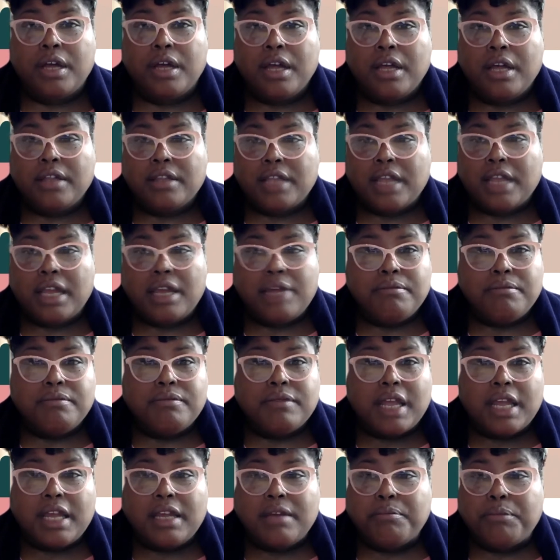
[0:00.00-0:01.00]

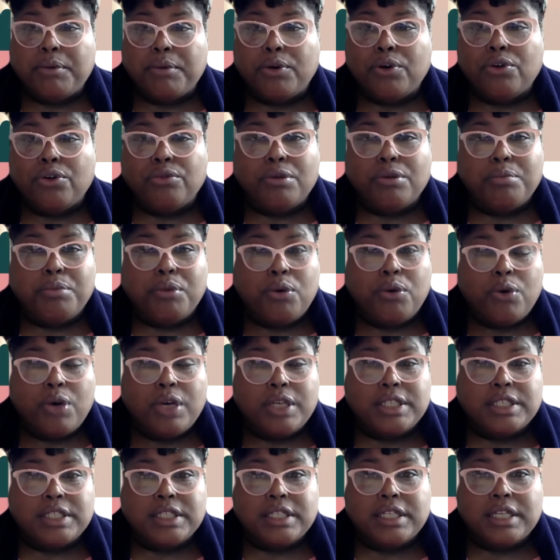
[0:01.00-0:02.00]
They pull
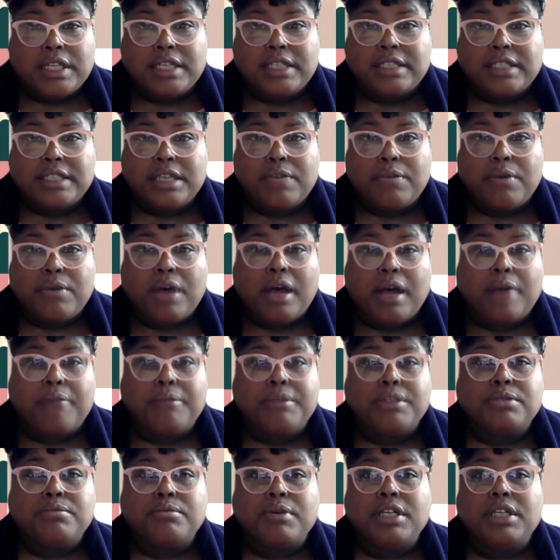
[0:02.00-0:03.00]
reports and they say, well, how
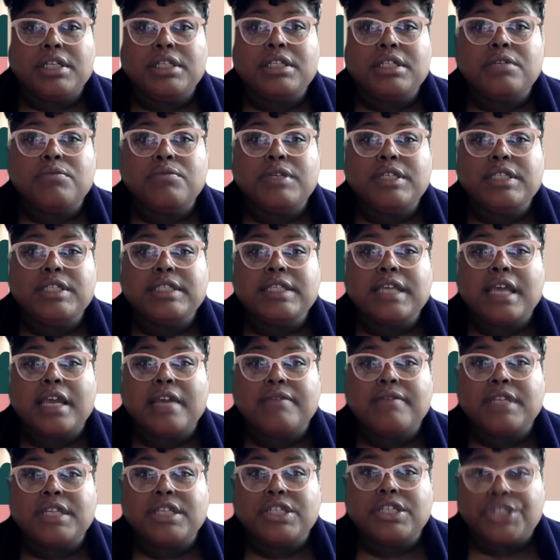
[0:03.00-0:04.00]
much money did we
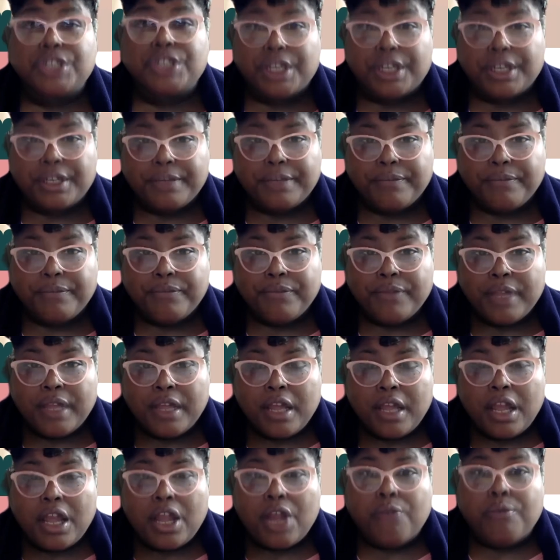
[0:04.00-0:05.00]
save this year?
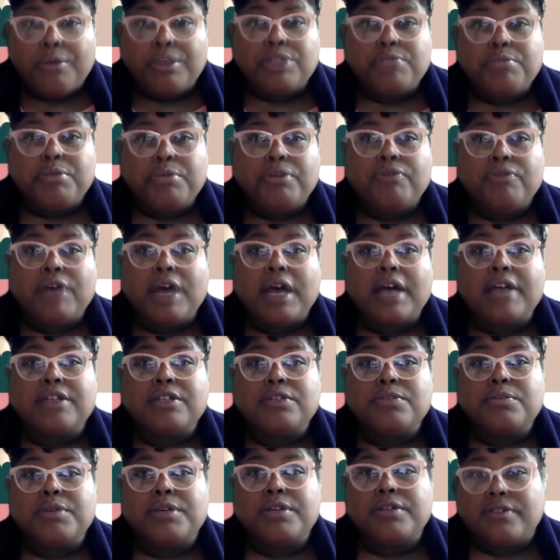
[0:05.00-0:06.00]
And which providers
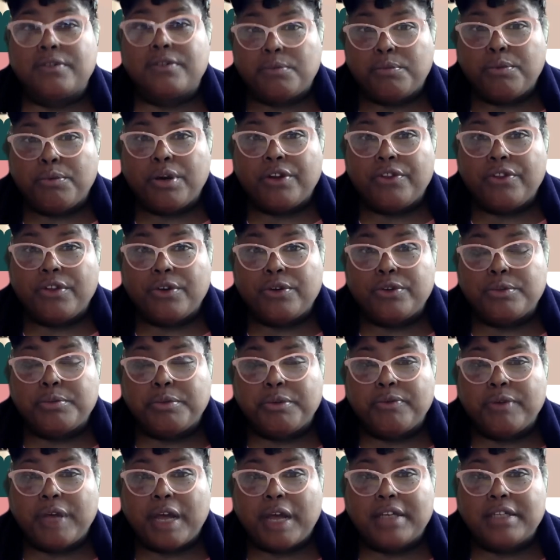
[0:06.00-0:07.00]
were those
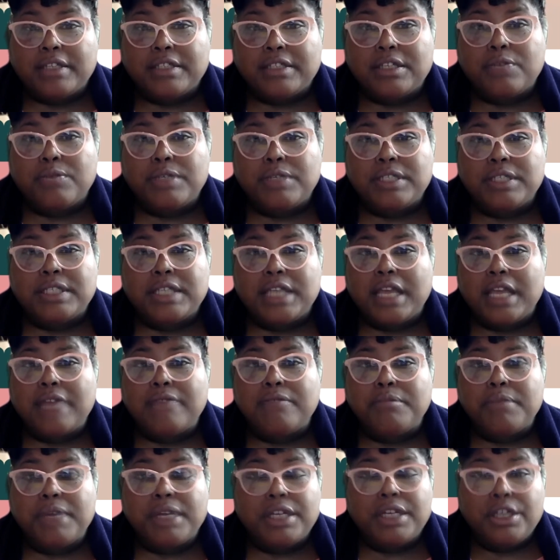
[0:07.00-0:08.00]
providers that we saved
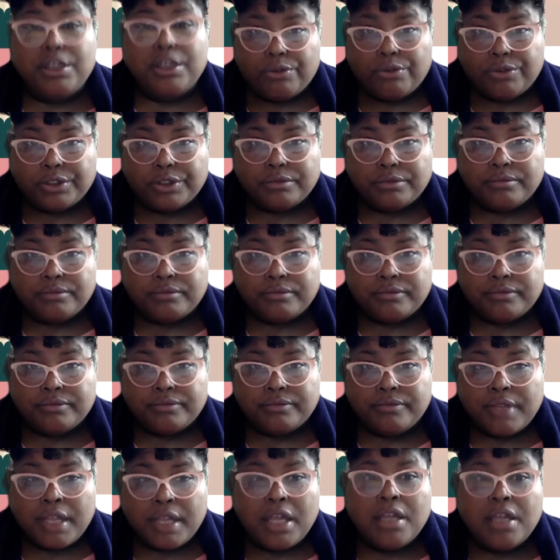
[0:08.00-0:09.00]
money on?
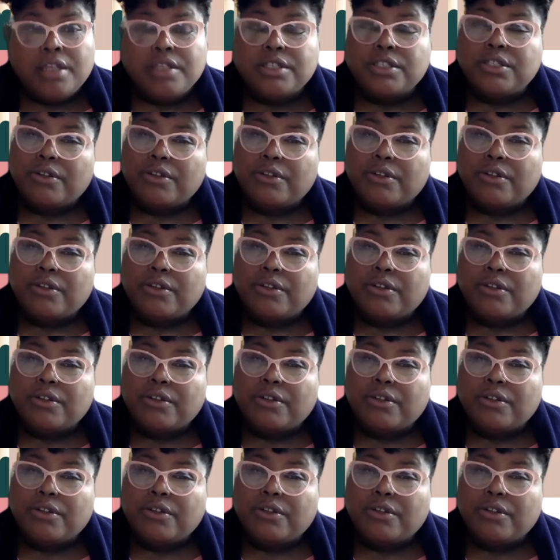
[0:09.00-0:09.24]
So